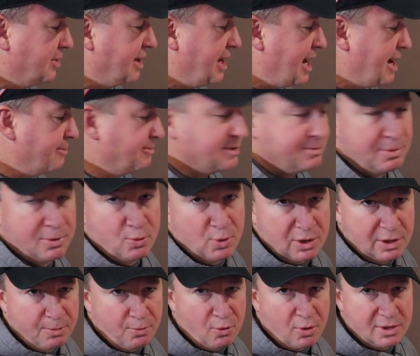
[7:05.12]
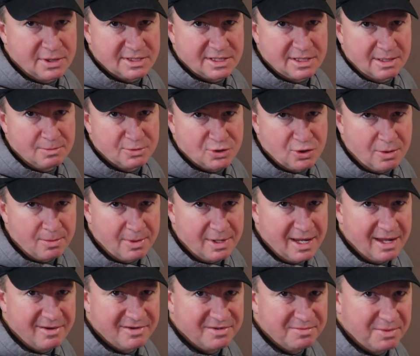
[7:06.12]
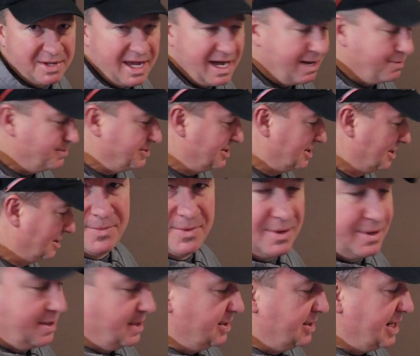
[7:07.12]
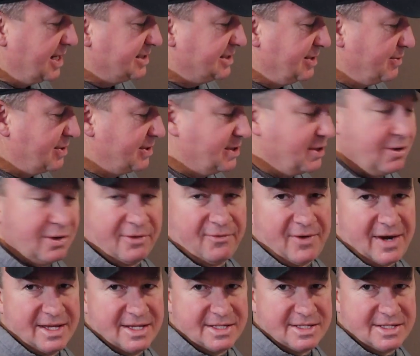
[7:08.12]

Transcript: gaps between the boards because I'm sure I'm going to have some gaps. The next thing we have to do is find the